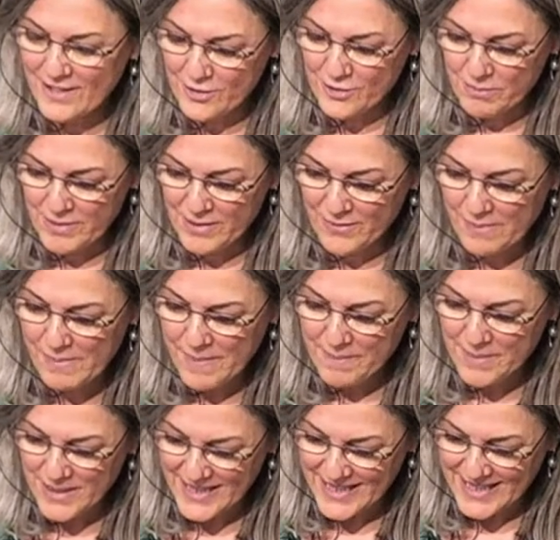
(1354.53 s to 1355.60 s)
You may
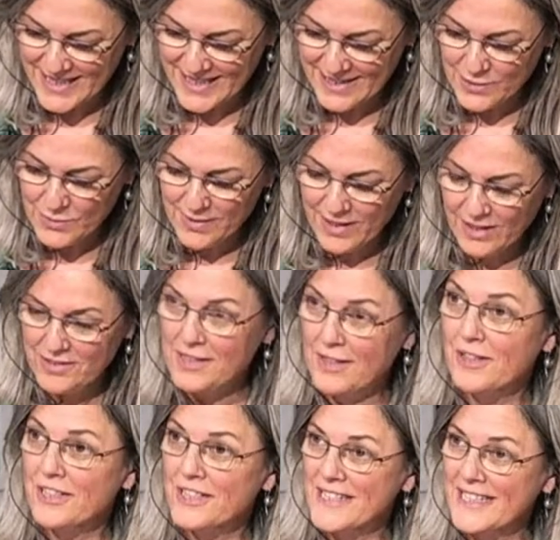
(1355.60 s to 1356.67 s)
remember the
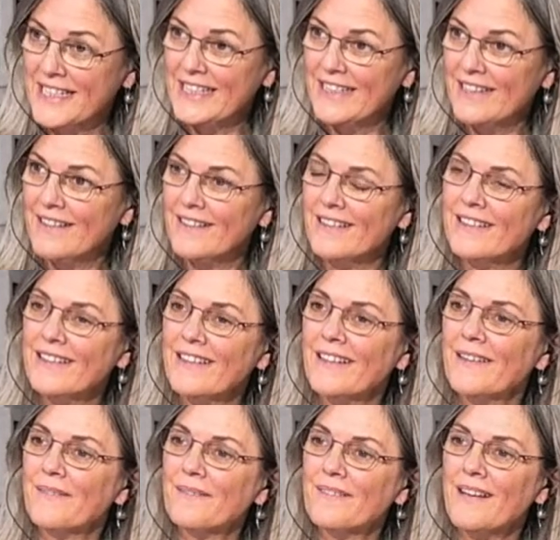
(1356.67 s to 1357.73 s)

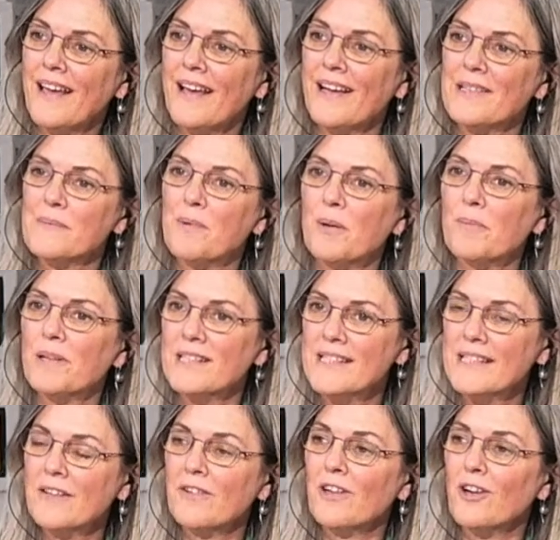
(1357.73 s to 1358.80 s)
2013 Diaspora
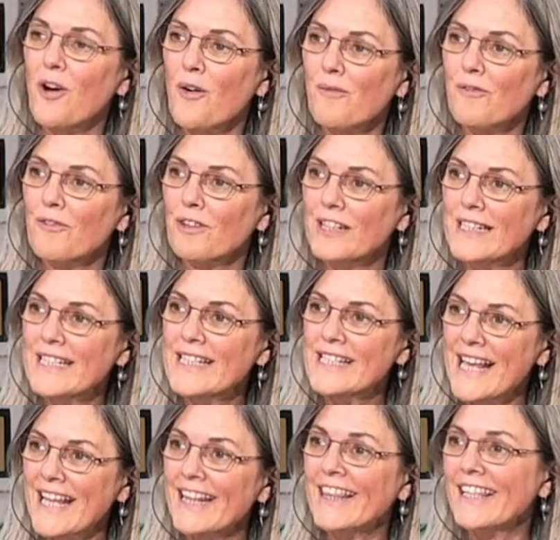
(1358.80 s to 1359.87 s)
Ministerial Conference
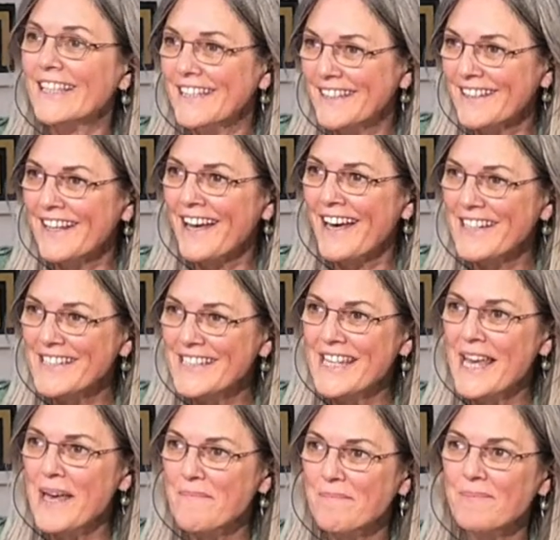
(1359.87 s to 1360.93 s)
at the
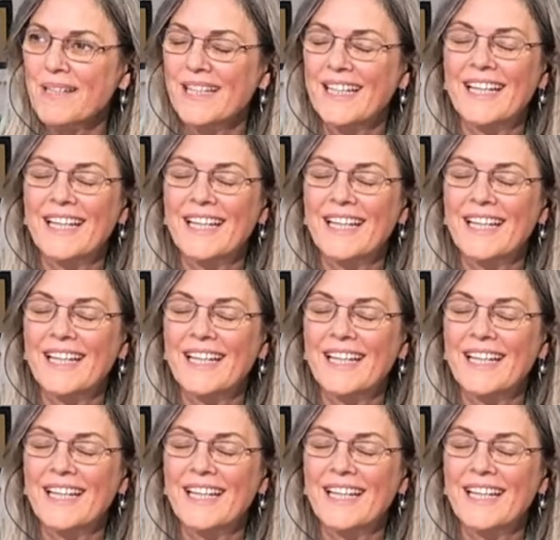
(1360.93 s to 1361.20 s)
IDM.